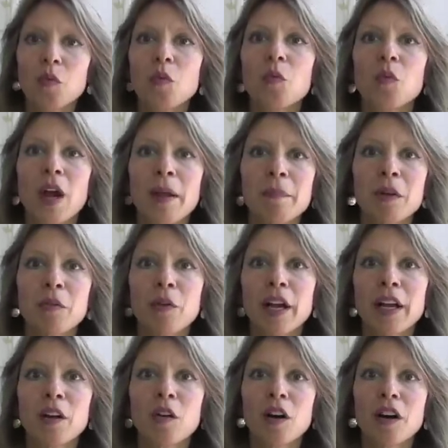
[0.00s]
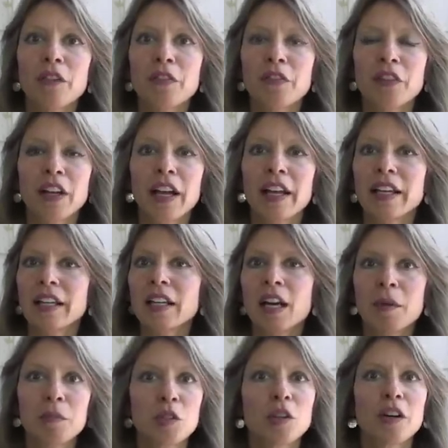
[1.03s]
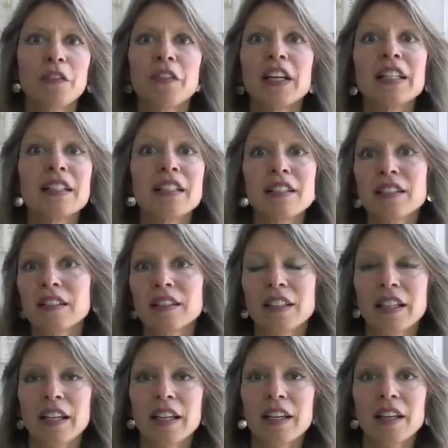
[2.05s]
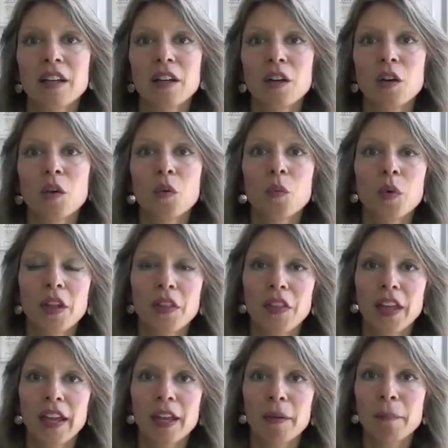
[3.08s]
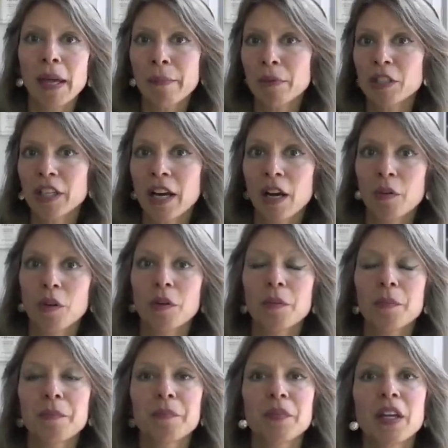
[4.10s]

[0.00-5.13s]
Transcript: wipe it right off and it comes off instantly with a paper towel.